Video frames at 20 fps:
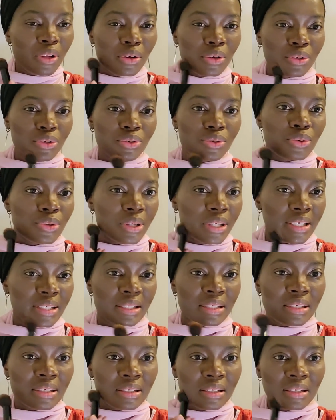
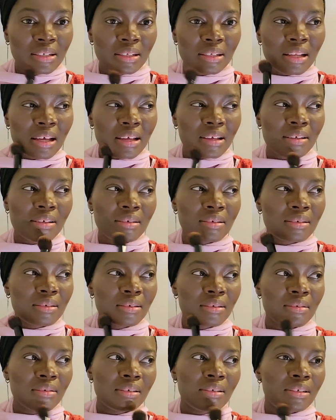it, like,
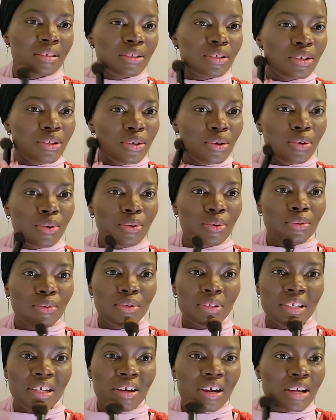you
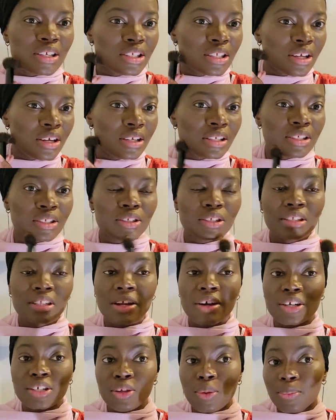know, there
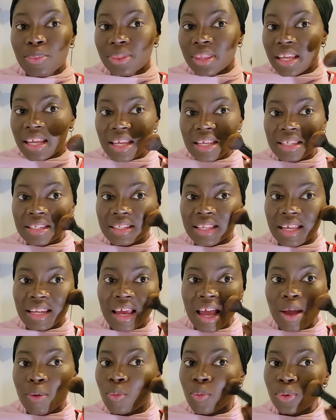are some things that
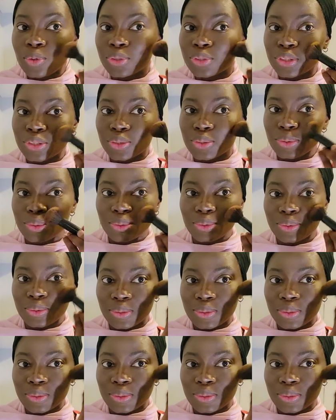I won't do